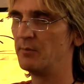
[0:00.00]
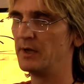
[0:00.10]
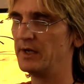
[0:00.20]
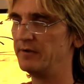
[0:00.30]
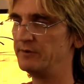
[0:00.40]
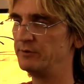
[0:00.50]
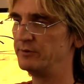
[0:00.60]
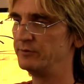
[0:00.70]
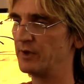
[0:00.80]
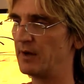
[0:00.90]
But if you
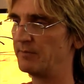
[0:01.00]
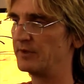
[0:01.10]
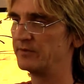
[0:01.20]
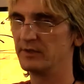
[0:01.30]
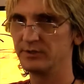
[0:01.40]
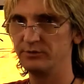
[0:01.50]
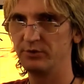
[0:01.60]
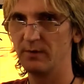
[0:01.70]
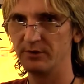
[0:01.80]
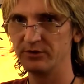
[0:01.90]
do drop this, unless you
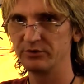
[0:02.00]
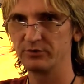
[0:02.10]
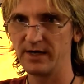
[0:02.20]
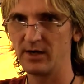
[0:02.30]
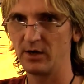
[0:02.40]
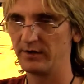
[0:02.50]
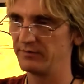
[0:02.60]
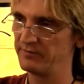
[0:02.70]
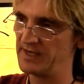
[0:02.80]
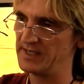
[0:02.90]
drop it straight on
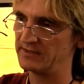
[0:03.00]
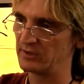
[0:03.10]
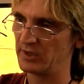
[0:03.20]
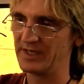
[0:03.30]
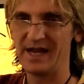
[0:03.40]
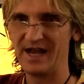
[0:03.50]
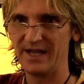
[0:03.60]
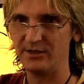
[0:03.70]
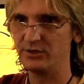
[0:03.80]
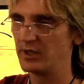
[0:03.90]
its face on an
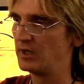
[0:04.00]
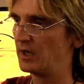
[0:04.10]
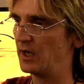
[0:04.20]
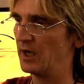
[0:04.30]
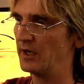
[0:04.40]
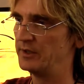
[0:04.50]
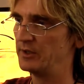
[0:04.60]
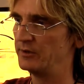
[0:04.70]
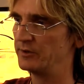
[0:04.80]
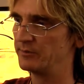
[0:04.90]
edge,
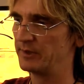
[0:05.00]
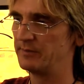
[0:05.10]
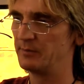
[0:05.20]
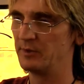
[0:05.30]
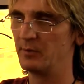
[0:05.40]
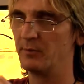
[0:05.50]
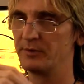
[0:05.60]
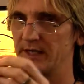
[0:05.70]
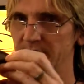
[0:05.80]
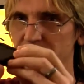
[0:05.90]
you're going to be pretty well
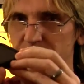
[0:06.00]
protected.